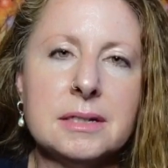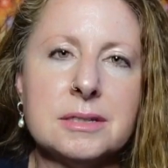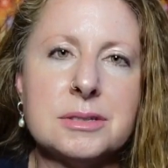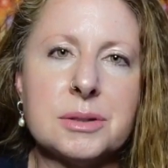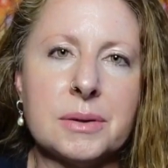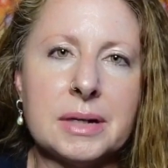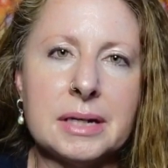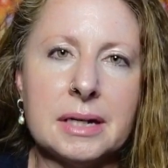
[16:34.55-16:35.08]

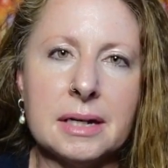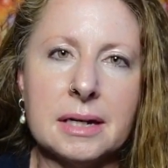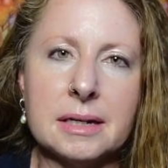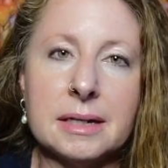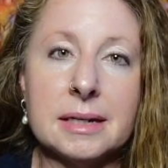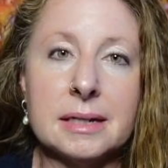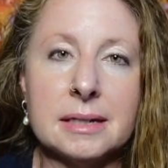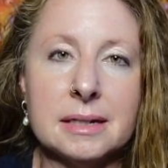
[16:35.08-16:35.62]
So I can't
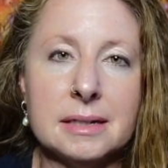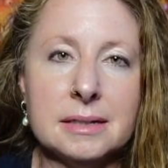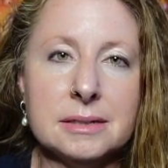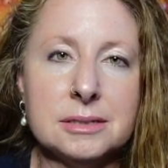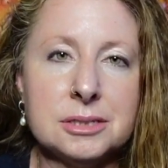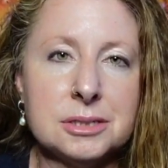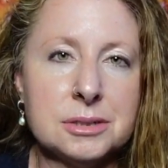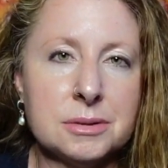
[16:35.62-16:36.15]
get
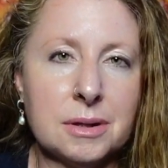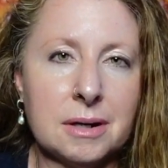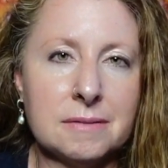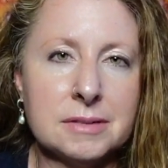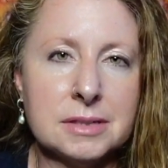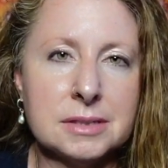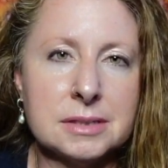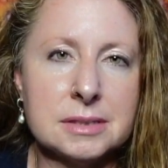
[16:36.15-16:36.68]
into
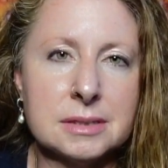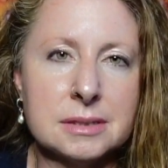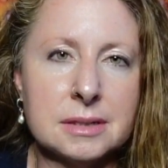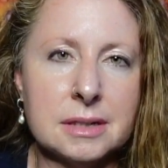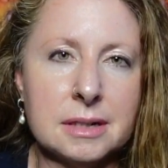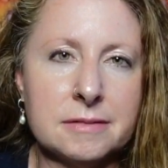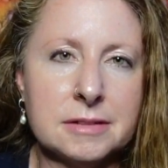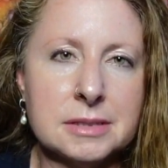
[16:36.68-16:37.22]

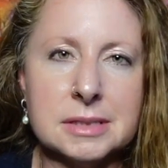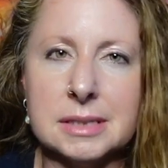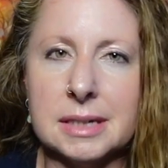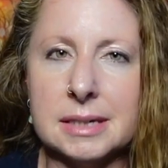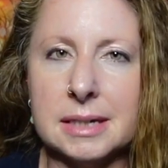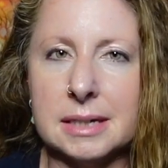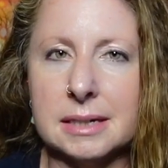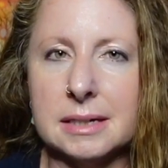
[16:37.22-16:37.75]
obviously
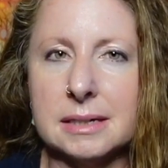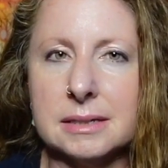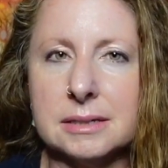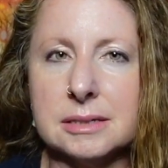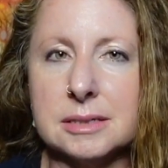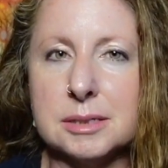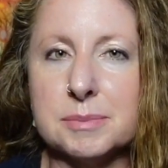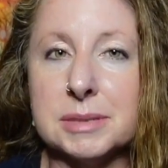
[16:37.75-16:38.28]
I can't get
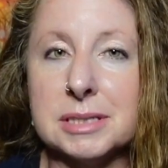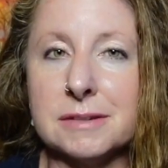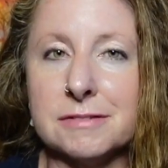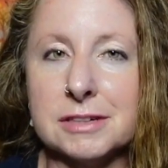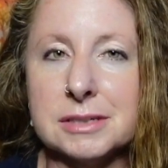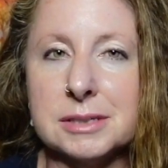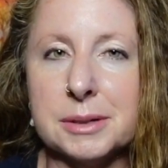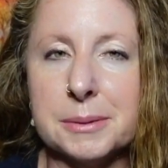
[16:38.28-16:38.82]
into
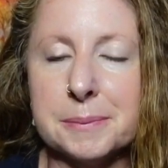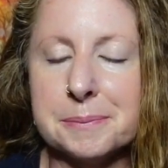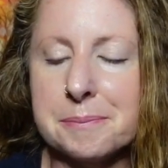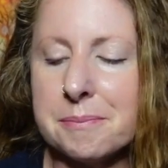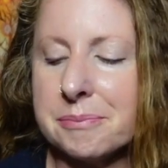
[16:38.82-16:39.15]
specifics here,